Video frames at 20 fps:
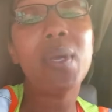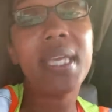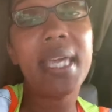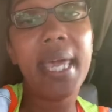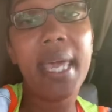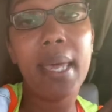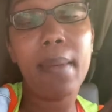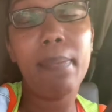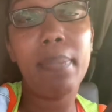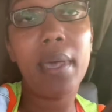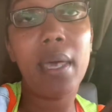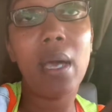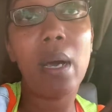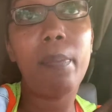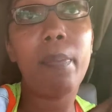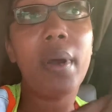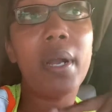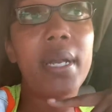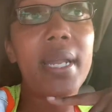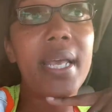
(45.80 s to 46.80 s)
can't pick up
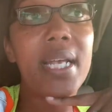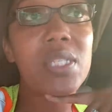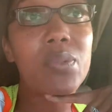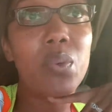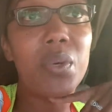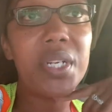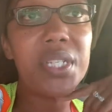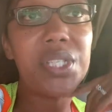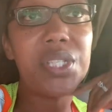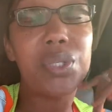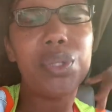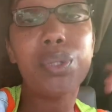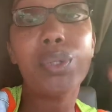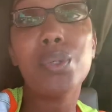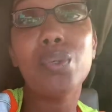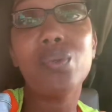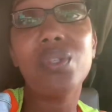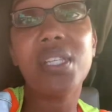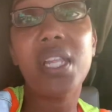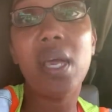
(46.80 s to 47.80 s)
our next one until
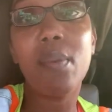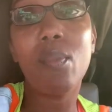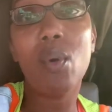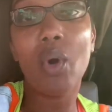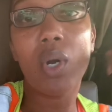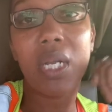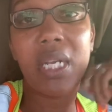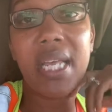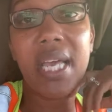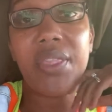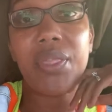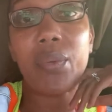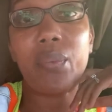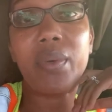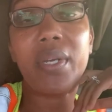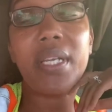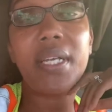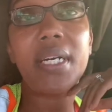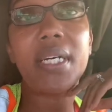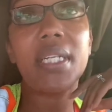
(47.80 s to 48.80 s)
Tuesday morning at
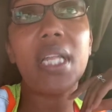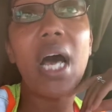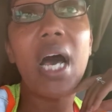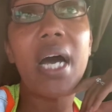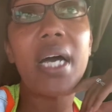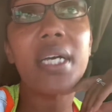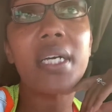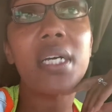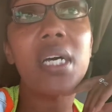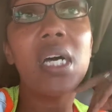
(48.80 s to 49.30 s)
three o'clock.